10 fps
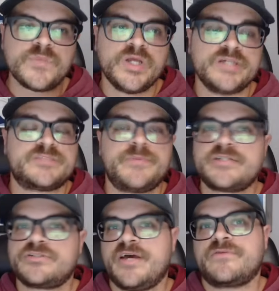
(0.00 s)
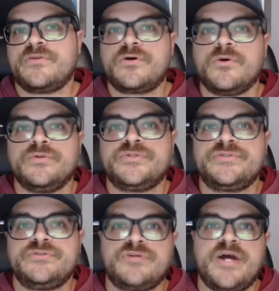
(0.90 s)
especially after the
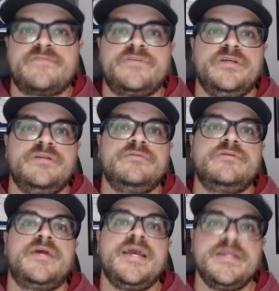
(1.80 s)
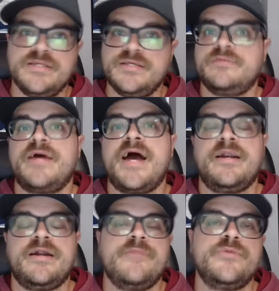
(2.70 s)
Colts drafted AD
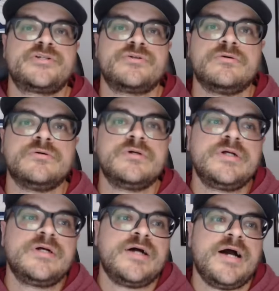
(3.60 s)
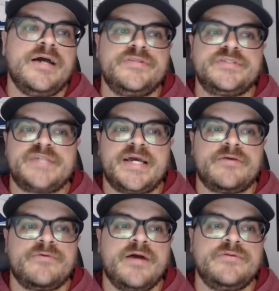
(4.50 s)
Adonai Mitchell in the
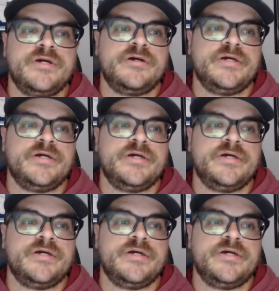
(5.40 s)
second round there.